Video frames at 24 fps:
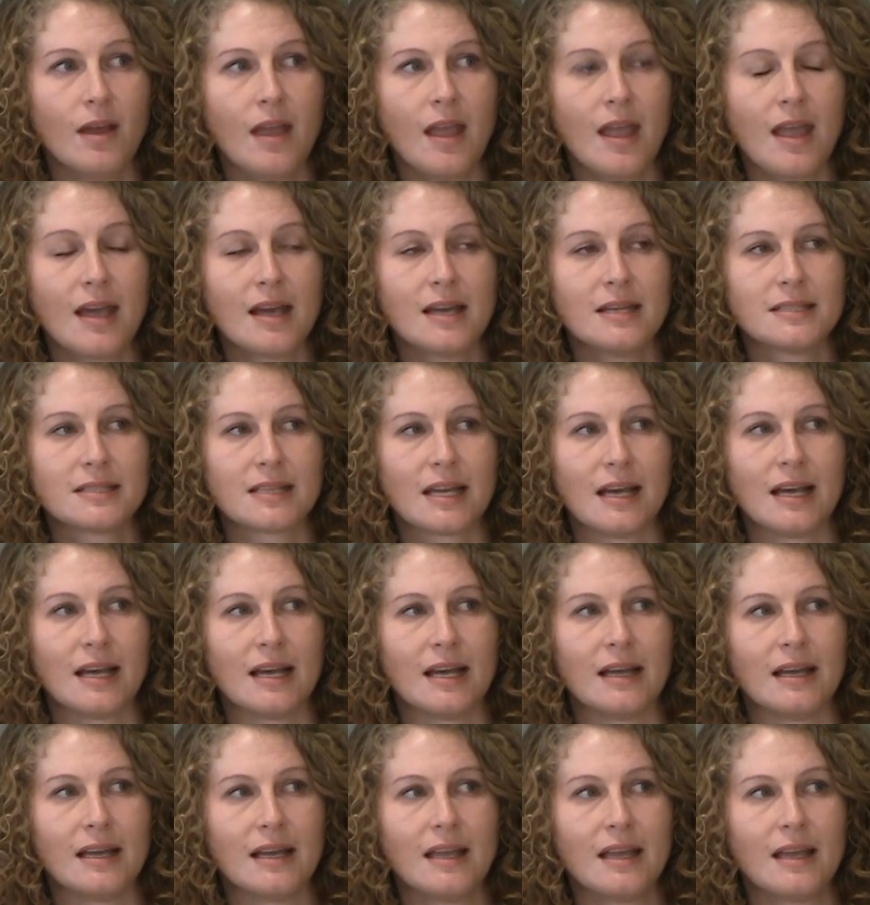and
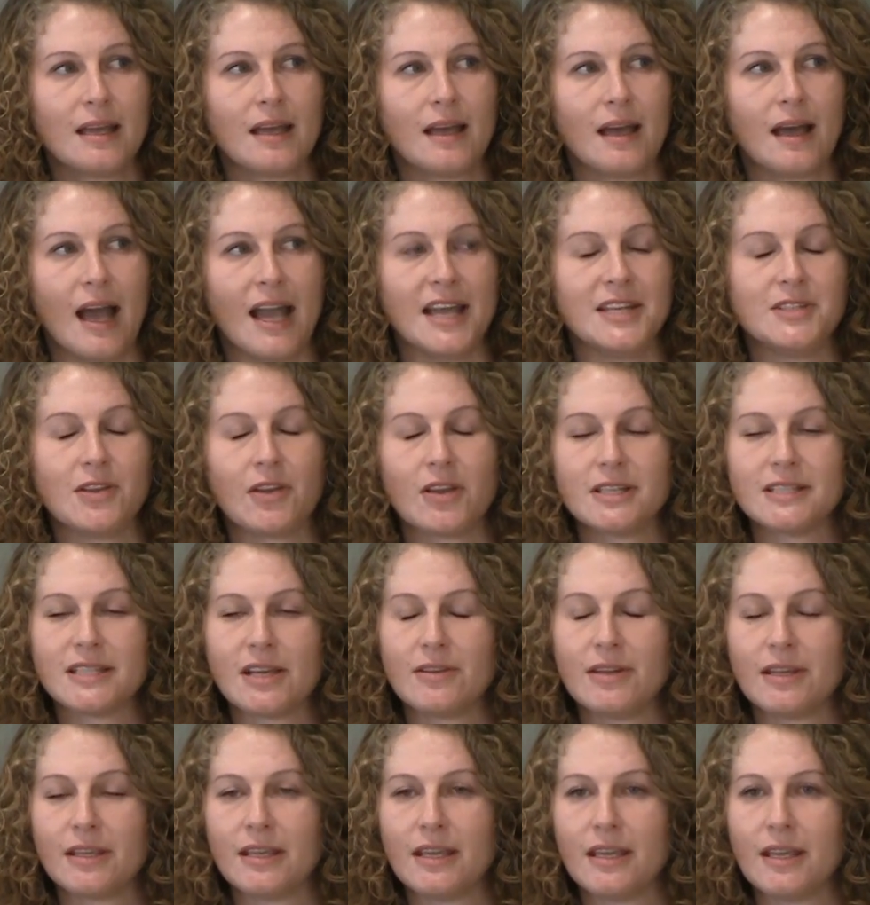I took it
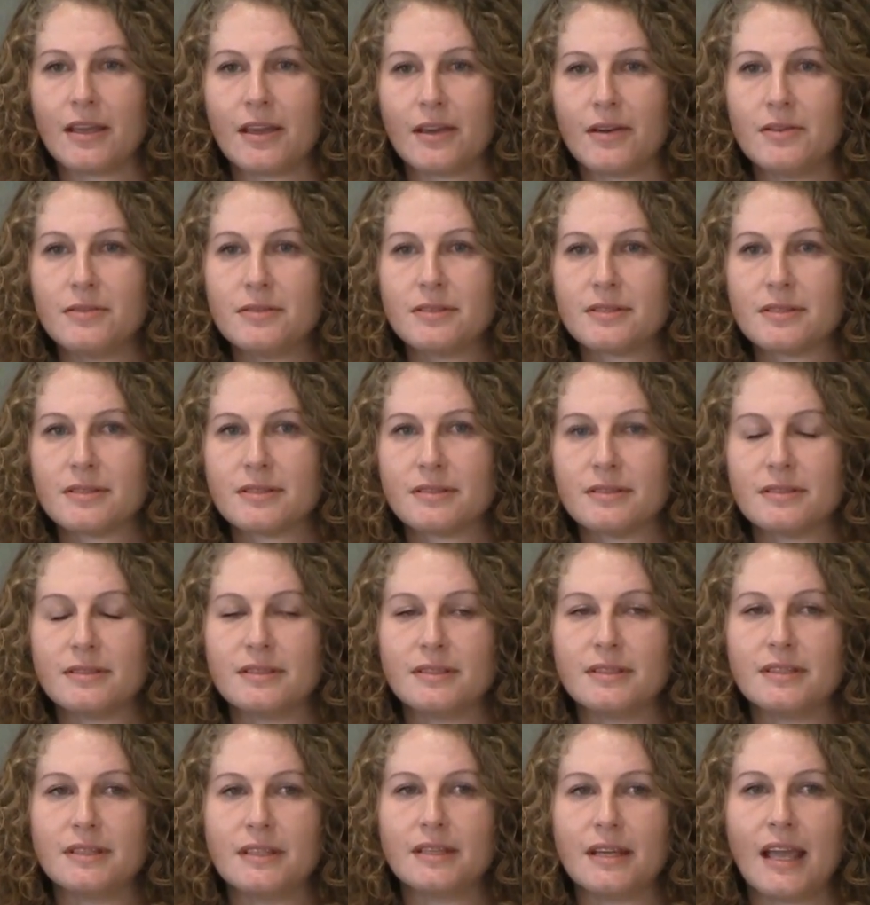down to Kinko's,
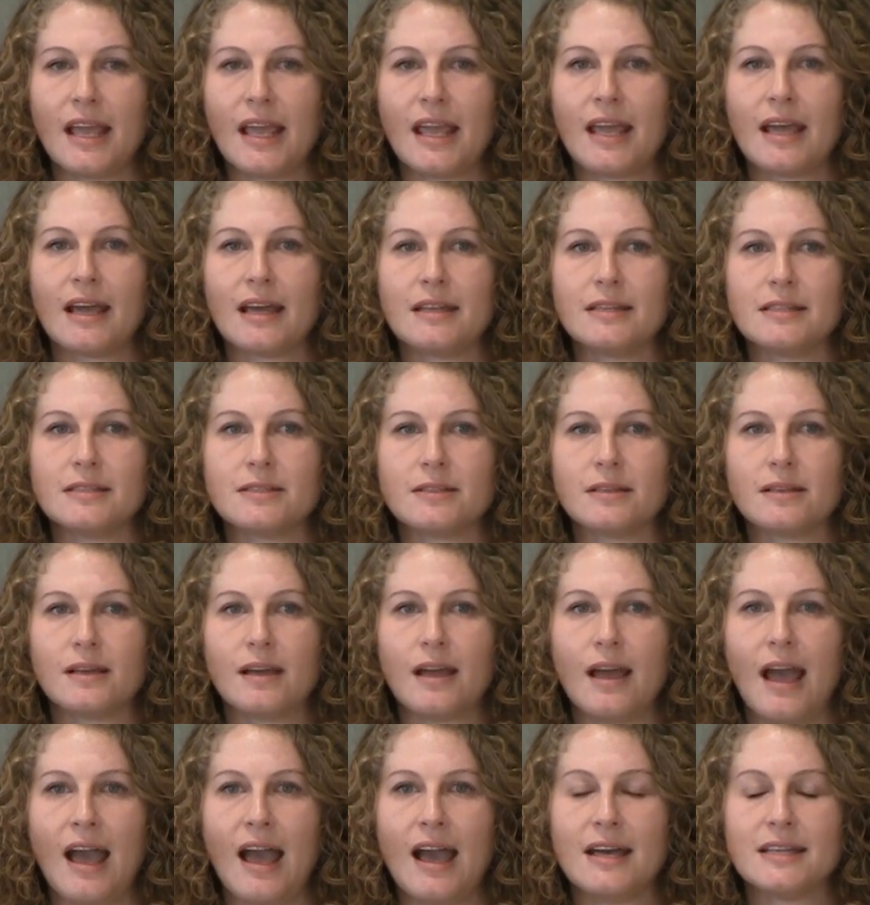and
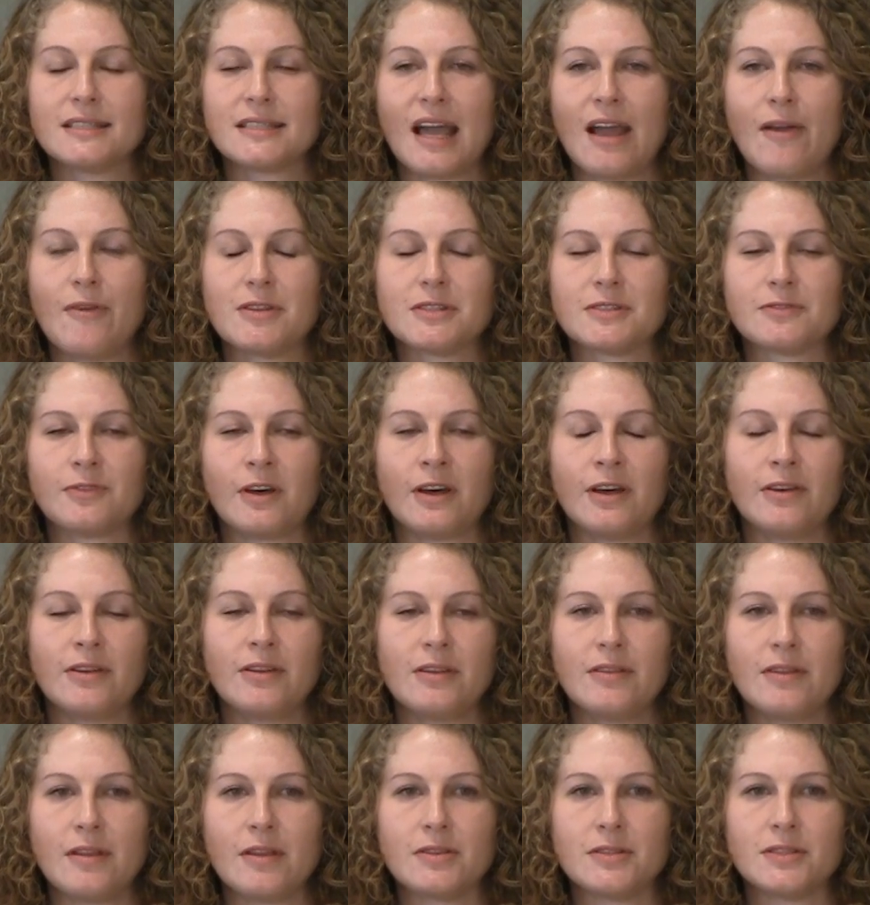as I was
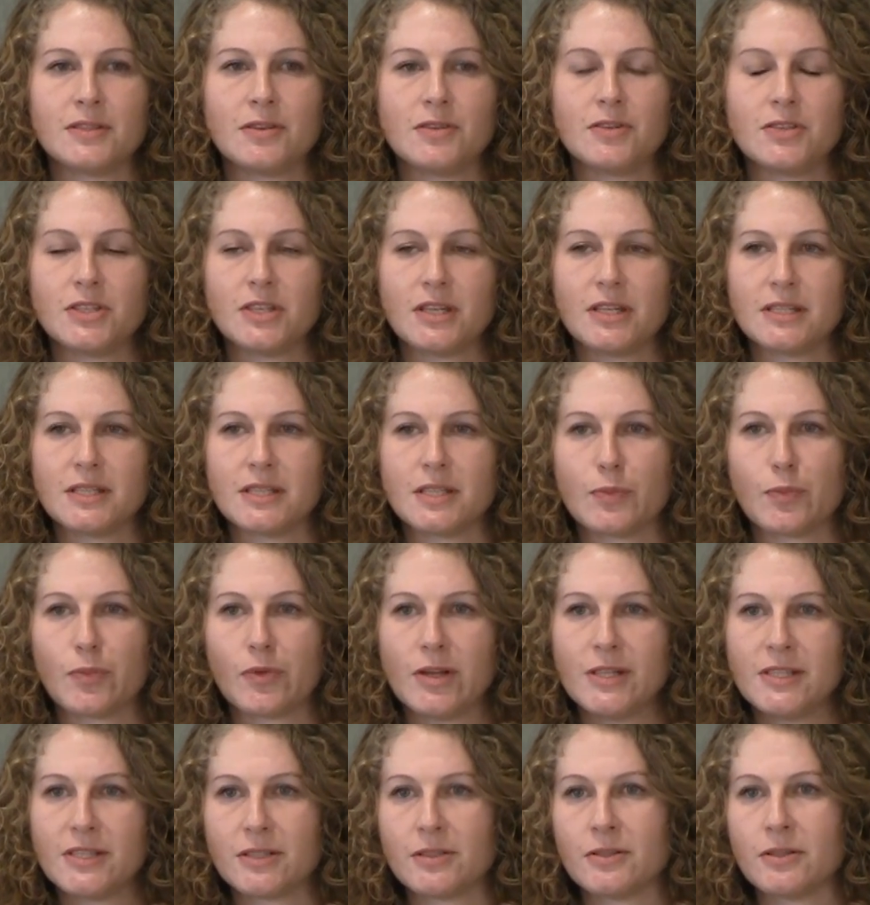following the associate to the
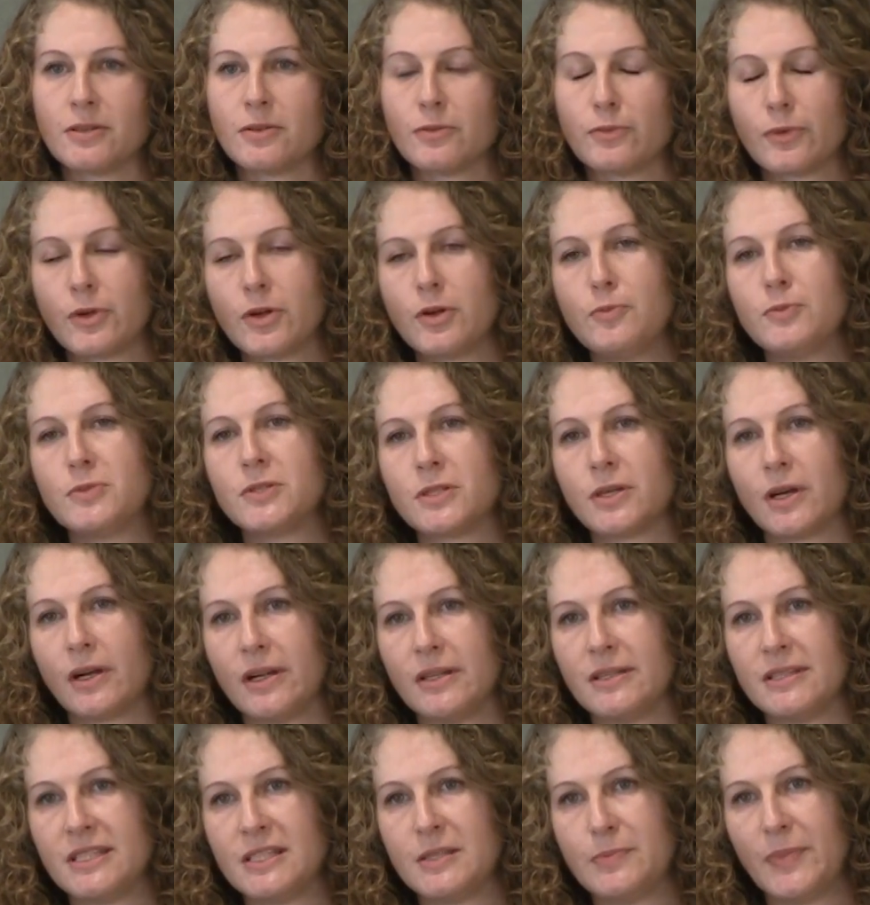printer, the room
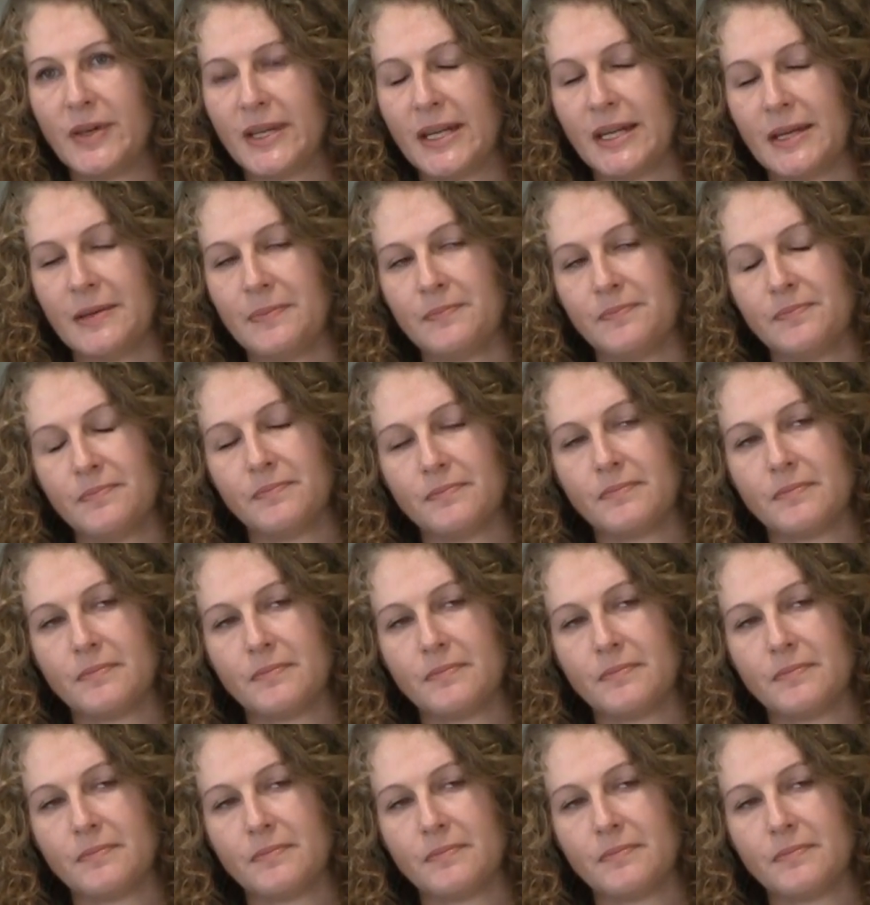started spinning.